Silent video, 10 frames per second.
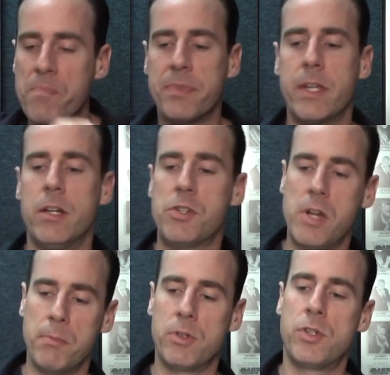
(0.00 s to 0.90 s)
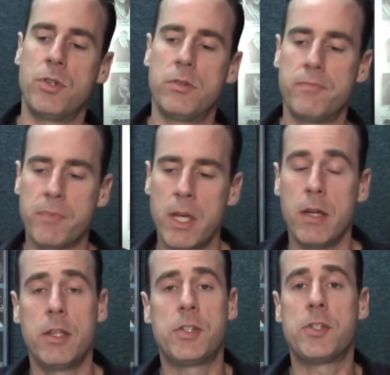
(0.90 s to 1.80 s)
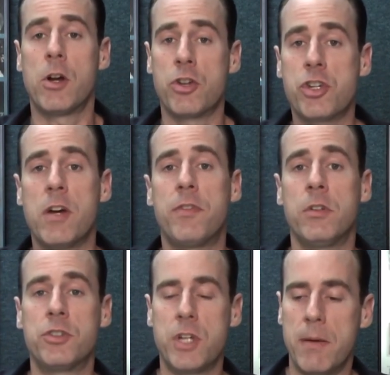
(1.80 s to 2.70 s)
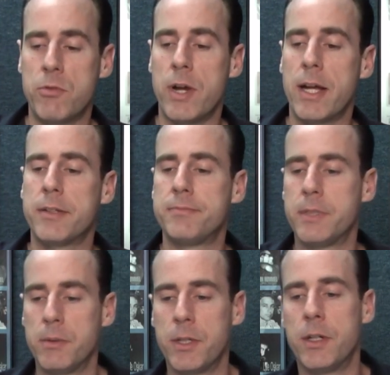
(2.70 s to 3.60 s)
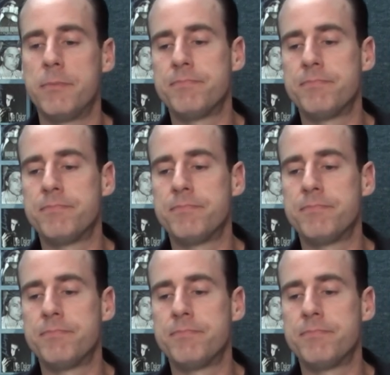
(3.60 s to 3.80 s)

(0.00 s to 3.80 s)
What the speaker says: Here's number 2. This is our shuffle jam track. Here we go.